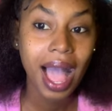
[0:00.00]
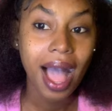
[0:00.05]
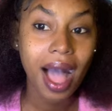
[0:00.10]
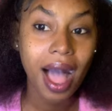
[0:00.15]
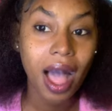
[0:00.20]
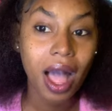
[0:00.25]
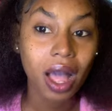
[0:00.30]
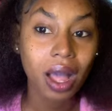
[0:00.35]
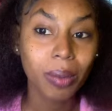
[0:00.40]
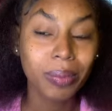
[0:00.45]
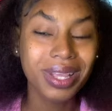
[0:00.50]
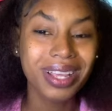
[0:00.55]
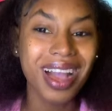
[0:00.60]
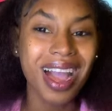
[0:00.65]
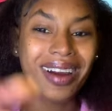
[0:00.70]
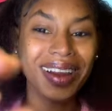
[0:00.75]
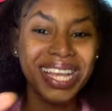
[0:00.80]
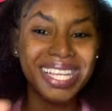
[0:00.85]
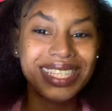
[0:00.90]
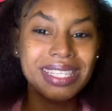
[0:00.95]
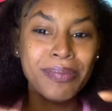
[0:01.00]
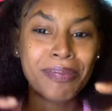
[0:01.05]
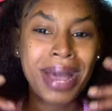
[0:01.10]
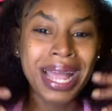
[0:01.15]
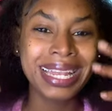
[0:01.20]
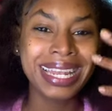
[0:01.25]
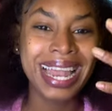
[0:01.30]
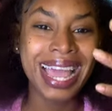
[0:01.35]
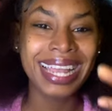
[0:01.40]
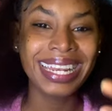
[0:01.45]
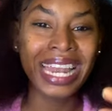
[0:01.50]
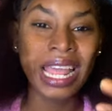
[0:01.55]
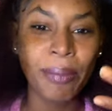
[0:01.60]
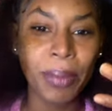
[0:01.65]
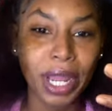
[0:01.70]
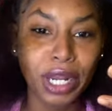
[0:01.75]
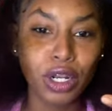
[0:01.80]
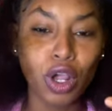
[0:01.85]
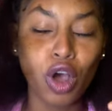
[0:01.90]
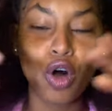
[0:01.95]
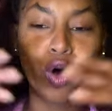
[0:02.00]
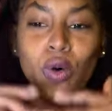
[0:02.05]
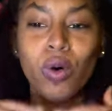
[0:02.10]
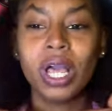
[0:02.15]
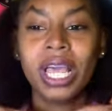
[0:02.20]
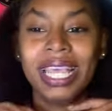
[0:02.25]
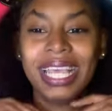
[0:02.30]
Are you a man like them? I know,